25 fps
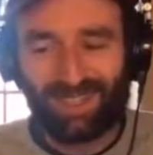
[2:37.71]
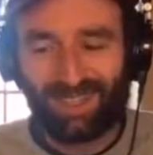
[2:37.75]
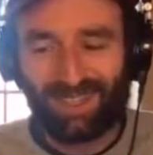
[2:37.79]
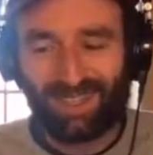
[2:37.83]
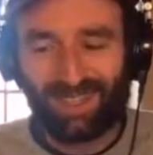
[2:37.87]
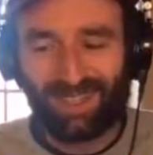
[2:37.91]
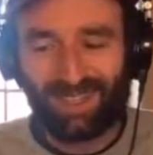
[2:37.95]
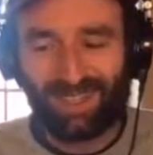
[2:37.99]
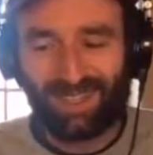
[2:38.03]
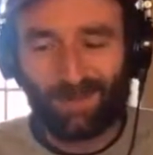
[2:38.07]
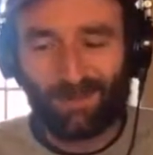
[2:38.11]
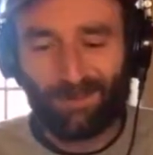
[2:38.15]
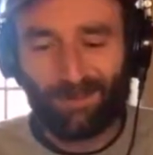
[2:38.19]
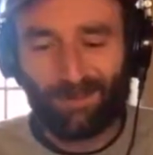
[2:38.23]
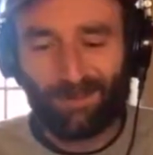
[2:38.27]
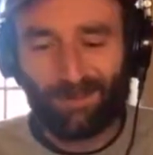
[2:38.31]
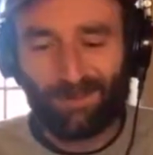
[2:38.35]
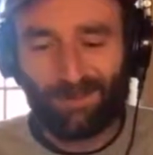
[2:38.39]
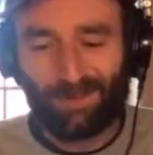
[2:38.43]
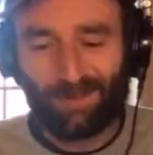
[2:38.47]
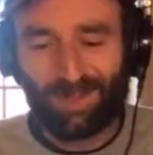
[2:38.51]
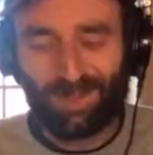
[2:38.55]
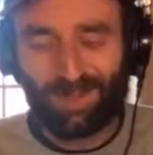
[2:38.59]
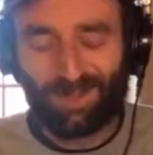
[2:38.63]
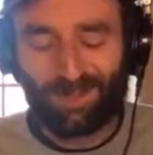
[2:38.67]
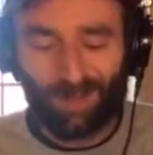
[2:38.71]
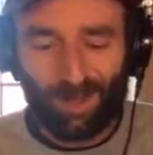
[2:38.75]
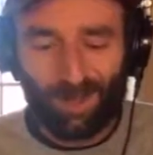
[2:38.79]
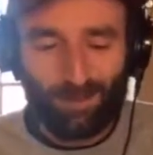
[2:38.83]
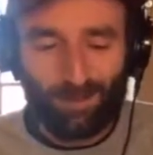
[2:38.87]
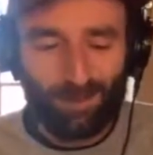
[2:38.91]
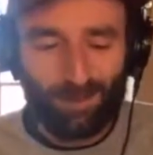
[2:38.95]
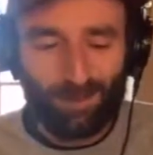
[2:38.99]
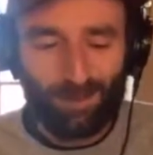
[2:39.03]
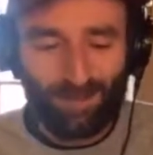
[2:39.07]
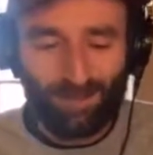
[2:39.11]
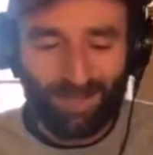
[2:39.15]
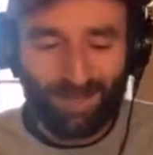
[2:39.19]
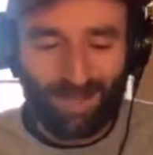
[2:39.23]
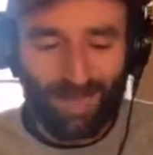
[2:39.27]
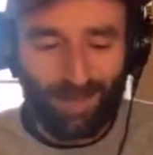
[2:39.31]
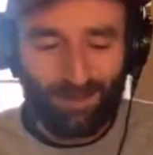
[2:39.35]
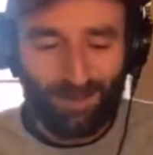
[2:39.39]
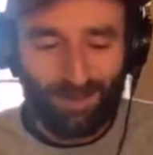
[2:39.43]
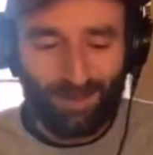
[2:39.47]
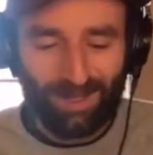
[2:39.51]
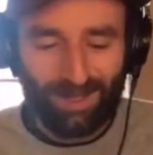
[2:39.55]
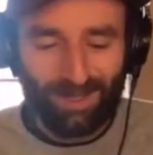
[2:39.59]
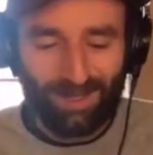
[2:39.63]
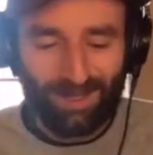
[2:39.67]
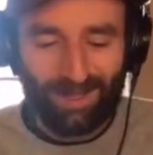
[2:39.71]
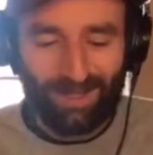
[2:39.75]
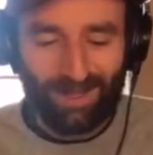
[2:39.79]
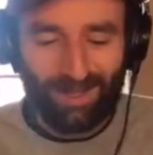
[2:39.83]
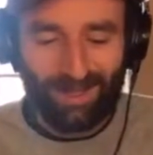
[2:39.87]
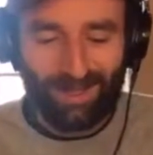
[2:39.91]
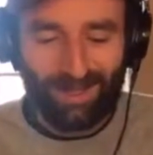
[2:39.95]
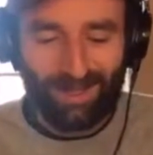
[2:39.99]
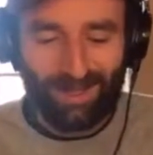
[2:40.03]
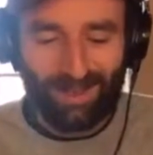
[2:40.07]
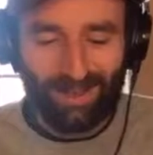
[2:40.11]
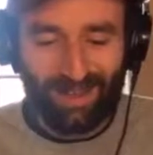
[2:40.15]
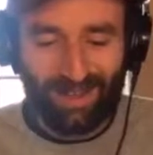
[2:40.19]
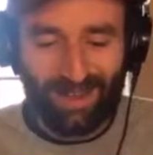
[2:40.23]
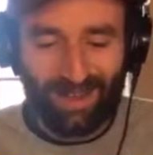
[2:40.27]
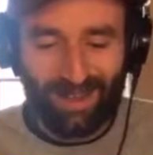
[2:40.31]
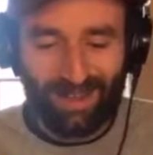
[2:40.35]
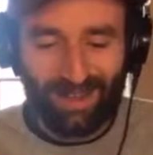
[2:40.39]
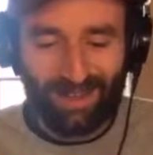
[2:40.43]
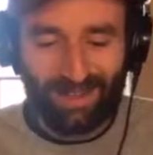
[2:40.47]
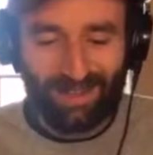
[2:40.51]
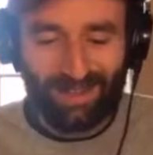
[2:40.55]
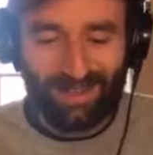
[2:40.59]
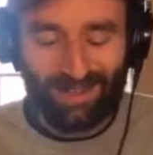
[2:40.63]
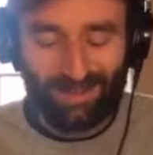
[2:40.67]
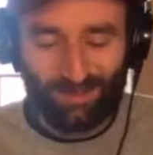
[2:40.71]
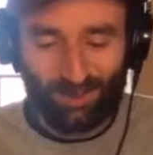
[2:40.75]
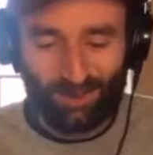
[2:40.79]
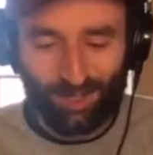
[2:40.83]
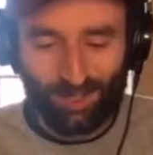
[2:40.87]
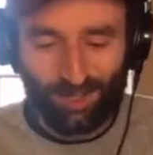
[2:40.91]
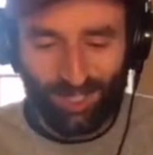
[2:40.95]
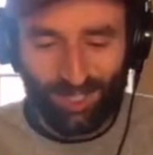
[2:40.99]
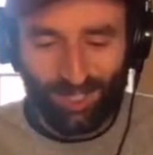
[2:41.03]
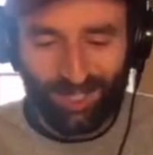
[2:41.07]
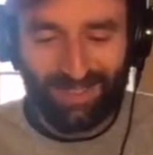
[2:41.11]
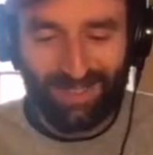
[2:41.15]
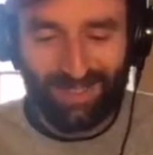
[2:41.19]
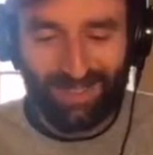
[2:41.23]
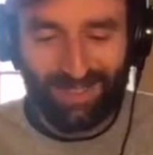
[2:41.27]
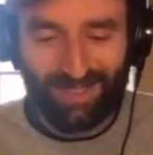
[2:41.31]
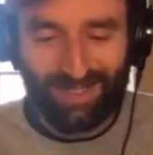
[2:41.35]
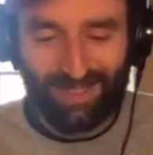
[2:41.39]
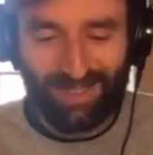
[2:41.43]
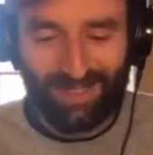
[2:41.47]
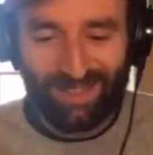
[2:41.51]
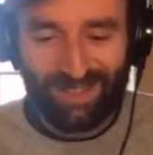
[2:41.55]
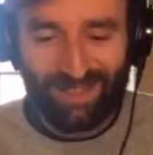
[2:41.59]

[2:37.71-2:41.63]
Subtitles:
So I put a little Cappelletti in there and gin,